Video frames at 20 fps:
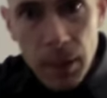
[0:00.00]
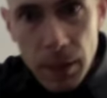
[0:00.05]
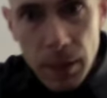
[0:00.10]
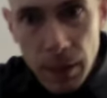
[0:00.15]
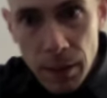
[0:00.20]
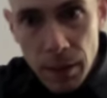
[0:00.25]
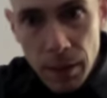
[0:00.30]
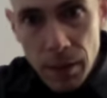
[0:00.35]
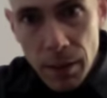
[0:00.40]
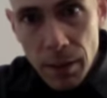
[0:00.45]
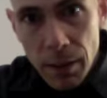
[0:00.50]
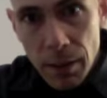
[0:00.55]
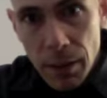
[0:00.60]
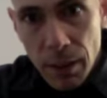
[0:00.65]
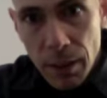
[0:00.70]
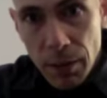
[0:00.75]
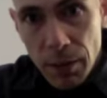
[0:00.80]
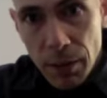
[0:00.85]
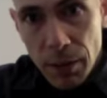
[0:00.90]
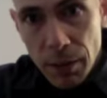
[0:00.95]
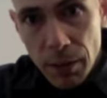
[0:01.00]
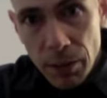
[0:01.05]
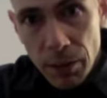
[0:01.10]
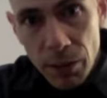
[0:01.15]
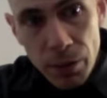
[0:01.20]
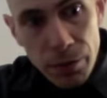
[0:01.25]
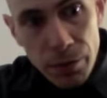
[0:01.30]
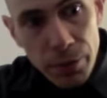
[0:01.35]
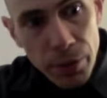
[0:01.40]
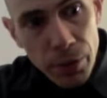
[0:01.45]
If this is
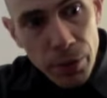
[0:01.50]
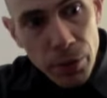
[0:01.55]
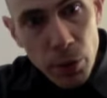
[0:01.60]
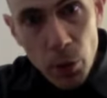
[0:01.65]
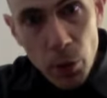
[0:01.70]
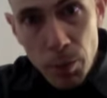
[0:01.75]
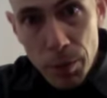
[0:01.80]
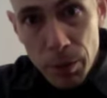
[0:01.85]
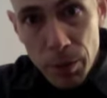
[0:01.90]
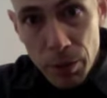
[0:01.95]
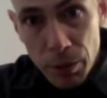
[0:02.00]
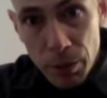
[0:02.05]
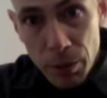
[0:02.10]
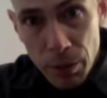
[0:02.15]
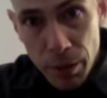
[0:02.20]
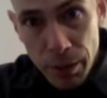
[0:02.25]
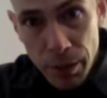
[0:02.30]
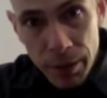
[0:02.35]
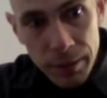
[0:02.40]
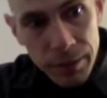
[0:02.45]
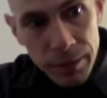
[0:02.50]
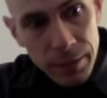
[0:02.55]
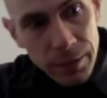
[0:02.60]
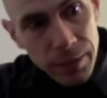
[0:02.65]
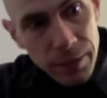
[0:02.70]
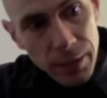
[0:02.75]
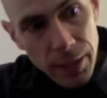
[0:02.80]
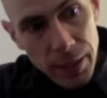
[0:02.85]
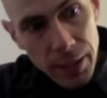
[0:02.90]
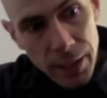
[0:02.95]
the first open string,
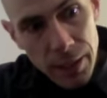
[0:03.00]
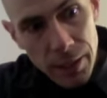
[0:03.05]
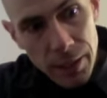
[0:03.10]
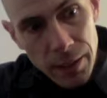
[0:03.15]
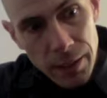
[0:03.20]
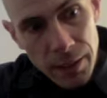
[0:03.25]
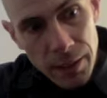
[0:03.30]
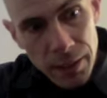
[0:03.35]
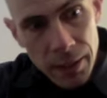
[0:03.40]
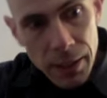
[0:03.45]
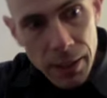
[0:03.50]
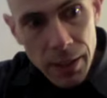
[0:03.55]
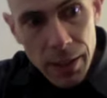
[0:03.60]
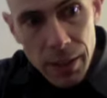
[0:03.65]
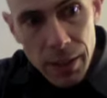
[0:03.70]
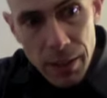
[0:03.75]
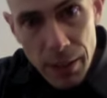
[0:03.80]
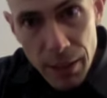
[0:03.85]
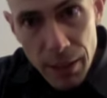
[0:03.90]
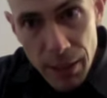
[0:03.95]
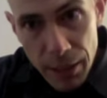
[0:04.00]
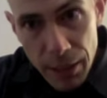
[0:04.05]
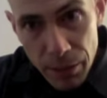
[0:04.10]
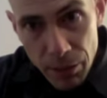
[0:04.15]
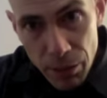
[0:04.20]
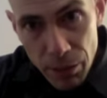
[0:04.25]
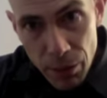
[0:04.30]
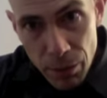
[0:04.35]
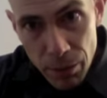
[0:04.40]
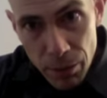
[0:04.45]
E, the next
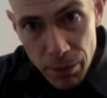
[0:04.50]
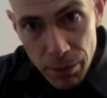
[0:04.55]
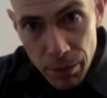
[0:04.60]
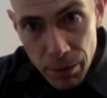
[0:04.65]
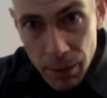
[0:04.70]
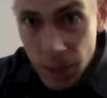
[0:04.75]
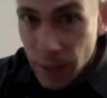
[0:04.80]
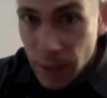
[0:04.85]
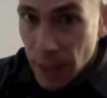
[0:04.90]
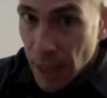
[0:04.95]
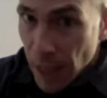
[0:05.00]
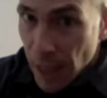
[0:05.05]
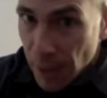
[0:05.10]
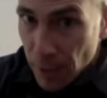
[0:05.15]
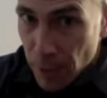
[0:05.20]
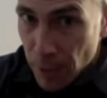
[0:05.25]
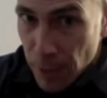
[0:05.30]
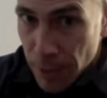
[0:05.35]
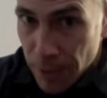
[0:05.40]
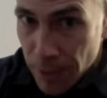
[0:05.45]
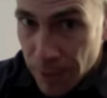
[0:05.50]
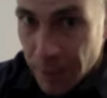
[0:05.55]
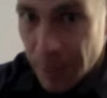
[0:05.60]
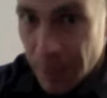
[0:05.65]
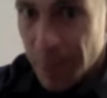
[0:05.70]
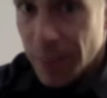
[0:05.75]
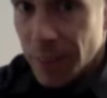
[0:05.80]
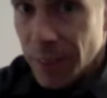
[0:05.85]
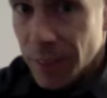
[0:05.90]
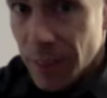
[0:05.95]
note in the alphabet
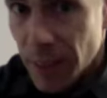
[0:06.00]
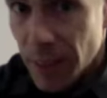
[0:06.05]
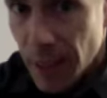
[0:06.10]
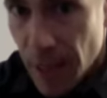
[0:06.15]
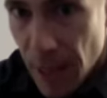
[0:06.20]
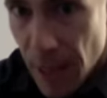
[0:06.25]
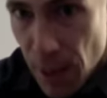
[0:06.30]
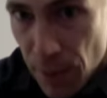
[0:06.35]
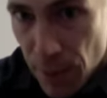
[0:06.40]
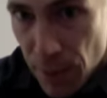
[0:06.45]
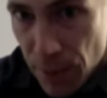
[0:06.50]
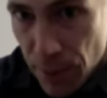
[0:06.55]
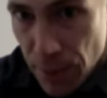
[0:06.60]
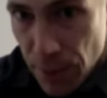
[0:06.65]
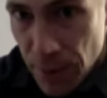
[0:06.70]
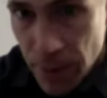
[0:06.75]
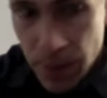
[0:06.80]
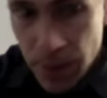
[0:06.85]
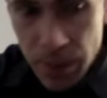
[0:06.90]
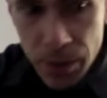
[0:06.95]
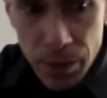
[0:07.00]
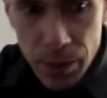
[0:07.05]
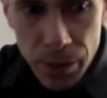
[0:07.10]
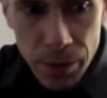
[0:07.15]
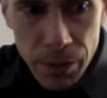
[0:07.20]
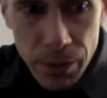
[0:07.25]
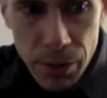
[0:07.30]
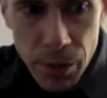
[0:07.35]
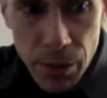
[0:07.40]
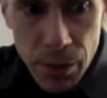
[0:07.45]
is F. Notice
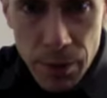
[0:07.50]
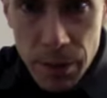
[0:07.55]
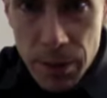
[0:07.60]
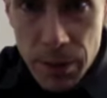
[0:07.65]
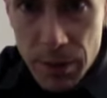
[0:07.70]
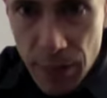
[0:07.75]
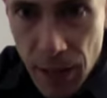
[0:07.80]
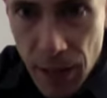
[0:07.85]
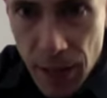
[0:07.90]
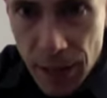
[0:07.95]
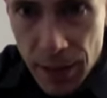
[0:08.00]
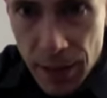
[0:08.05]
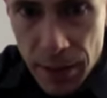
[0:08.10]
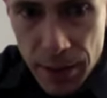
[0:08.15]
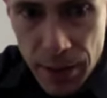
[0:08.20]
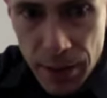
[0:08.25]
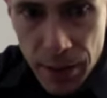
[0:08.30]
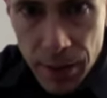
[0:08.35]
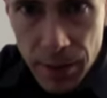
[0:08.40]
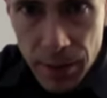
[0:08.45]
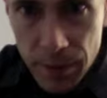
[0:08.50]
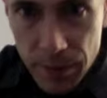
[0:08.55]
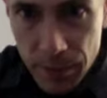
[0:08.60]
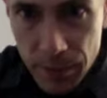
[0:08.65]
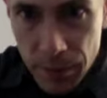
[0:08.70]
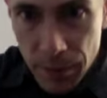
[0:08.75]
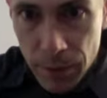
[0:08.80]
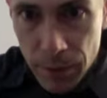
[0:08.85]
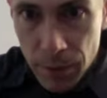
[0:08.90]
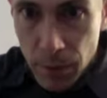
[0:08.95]
that you have a dot here.
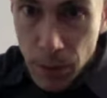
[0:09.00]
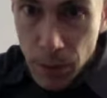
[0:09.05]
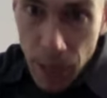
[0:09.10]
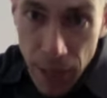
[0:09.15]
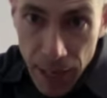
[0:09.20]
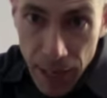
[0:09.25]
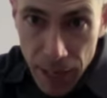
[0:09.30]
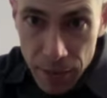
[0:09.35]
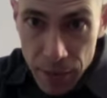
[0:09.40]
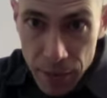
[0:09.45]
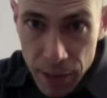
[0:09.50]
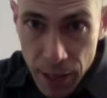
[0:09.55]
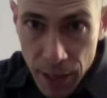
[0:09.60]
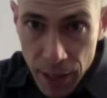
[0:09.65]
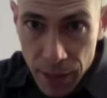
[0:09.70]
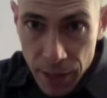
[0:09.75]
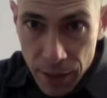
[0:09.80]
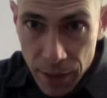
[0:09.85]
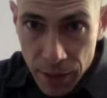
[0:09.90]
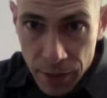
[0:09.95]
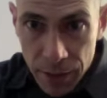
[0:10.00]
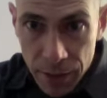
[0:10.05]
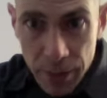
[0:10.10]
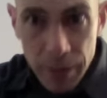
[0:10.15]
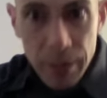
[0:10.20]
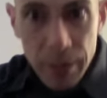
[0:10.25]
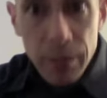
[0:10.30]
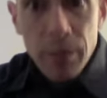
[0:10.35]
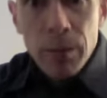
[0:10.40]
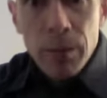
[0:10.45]
Well, I have a dot here.
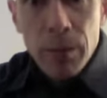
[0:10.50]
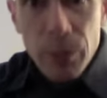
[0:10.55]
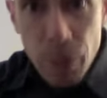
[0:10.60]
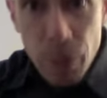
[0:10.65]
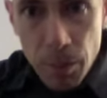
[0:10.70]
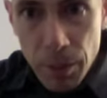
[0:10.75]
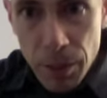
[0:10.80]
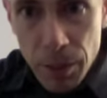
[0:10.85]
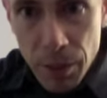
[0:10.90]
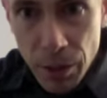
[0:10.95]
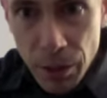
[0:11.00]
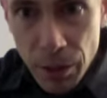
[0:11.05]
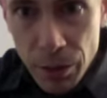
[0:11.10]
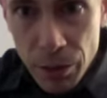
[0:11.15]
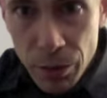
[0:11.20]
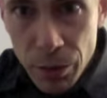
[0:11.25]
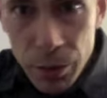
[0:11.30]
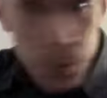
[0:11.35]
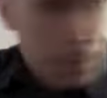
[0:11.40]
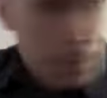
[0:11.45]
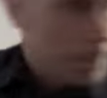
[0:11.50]
Some guitars do.